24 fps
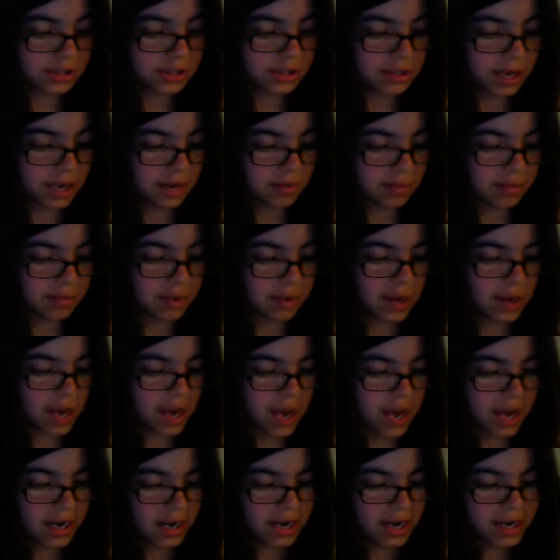time.
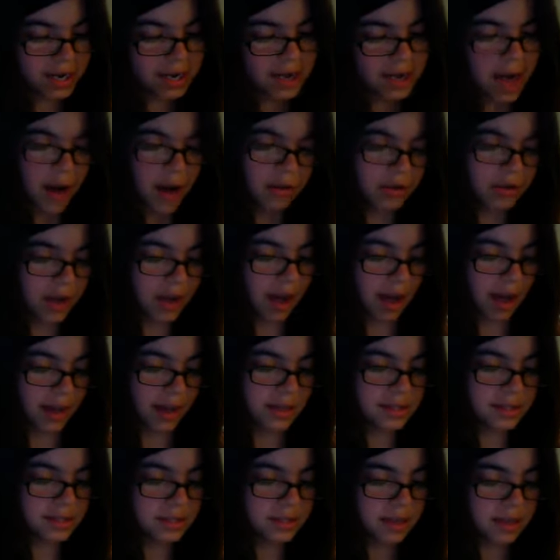"Cut it out,
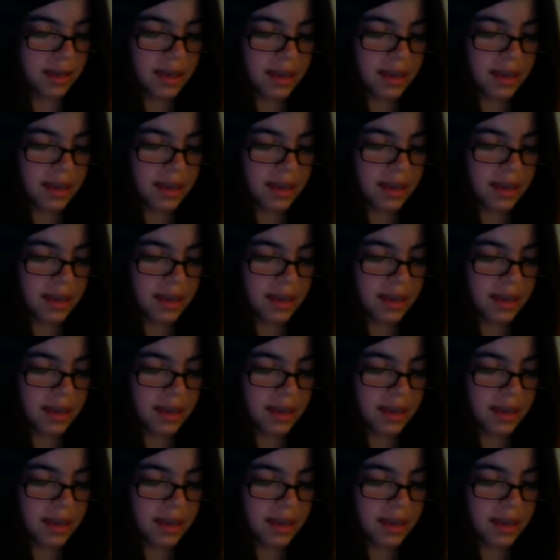guys!"